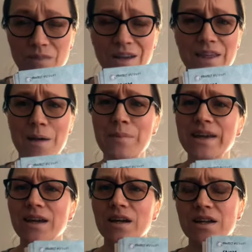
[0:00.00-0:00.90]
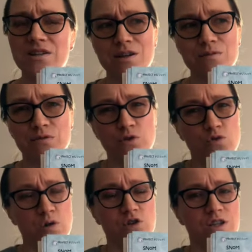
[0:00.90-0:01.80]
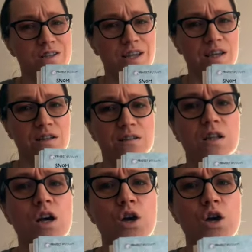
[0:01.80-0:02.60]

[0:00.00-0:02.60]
They are beginner in terms of crochet skill.